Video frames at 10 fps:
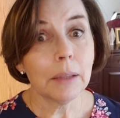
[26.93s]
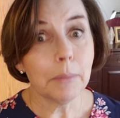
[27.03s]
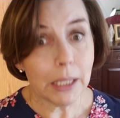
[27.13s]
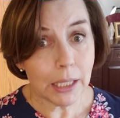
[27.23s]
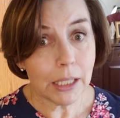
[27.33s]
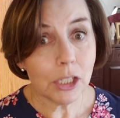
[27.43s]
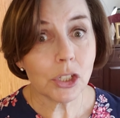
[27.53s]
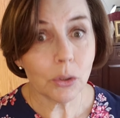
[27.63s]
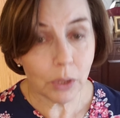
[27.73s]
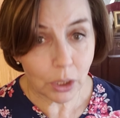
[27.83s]
me
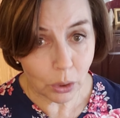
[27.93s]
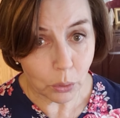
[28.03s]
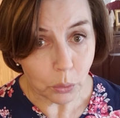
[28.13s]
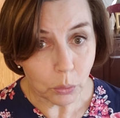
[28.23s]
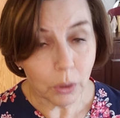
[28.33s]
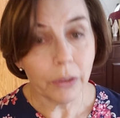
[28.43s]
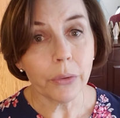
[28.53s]
showing you